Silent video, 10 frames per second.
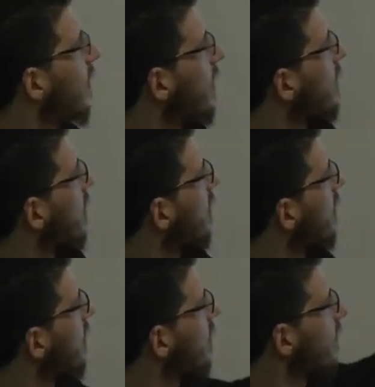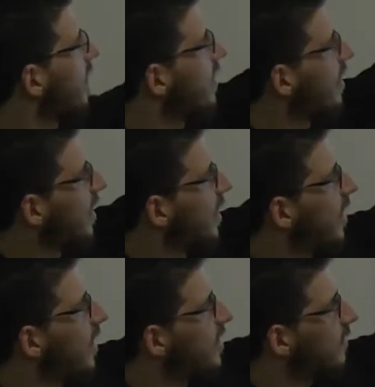monitor is also that
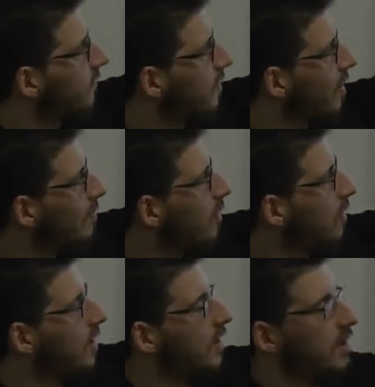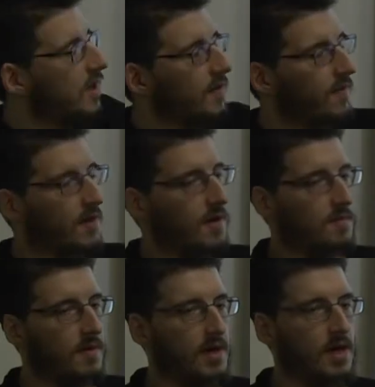it's viewable
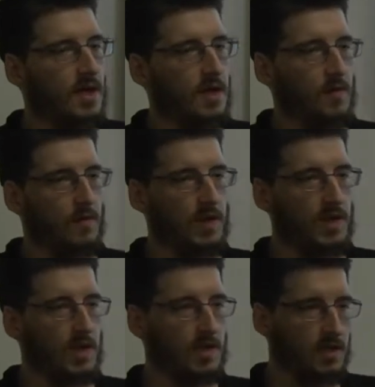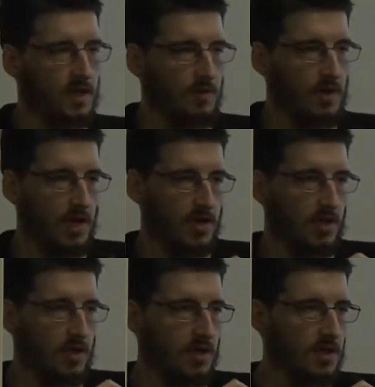from within the
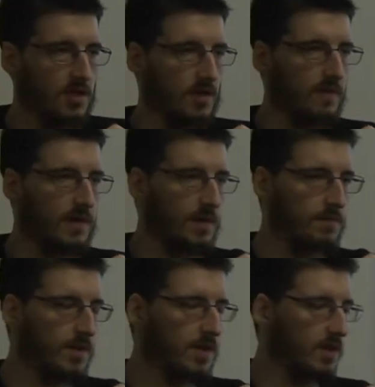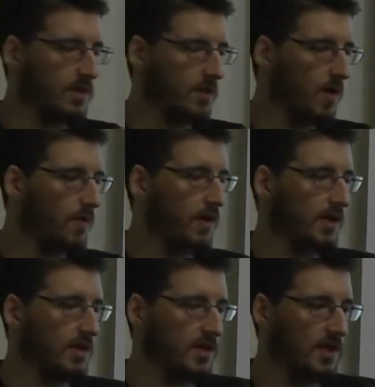simulation. So there might be someone
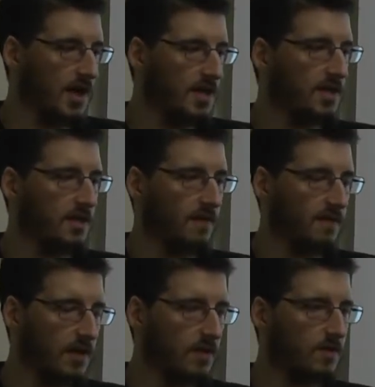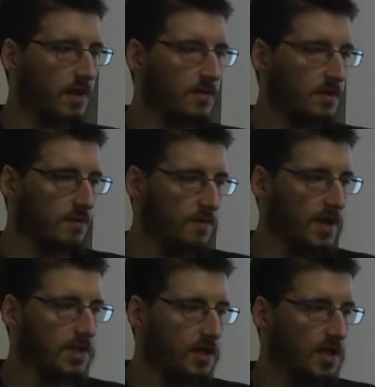inside the virtual
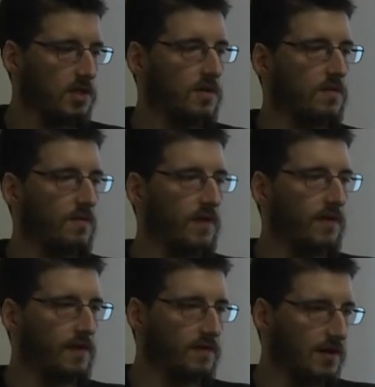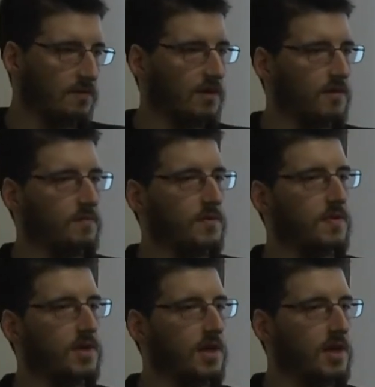base station with a virtual
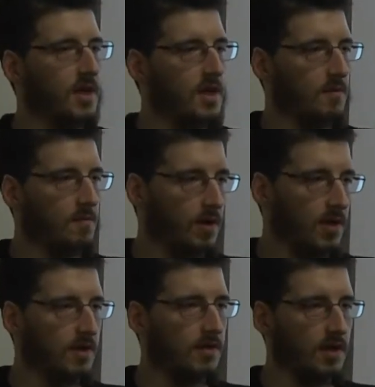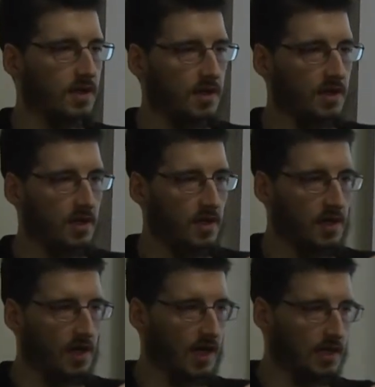computer monitoring the
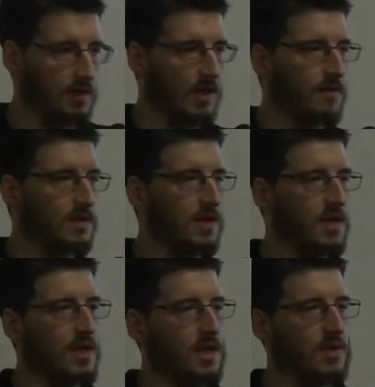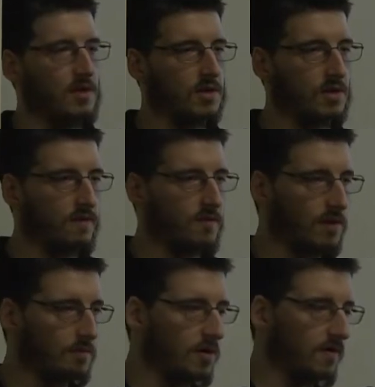astronauts. Is also
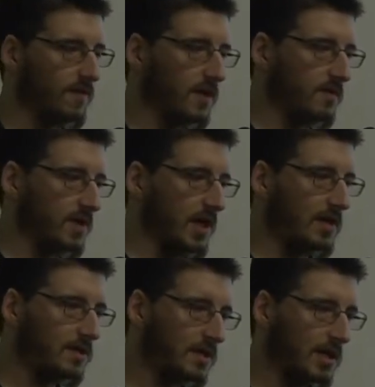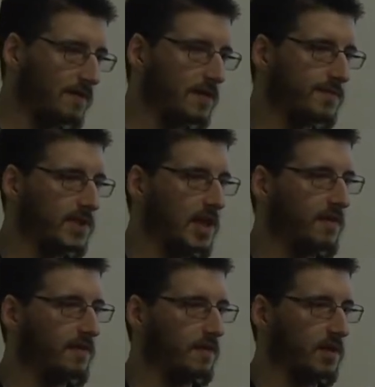viewable from the astronaut
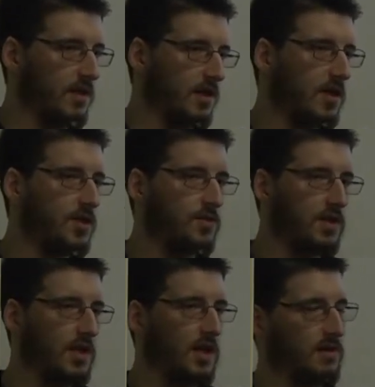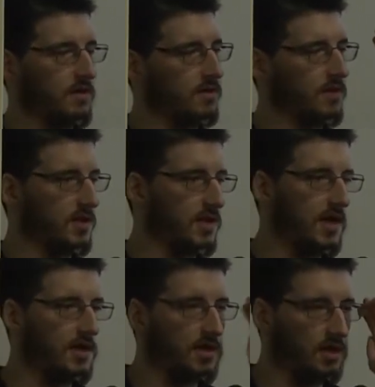themselves on an HUD, like on
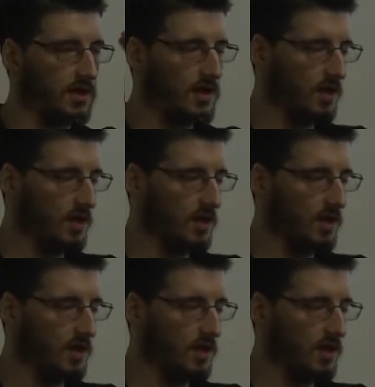inside the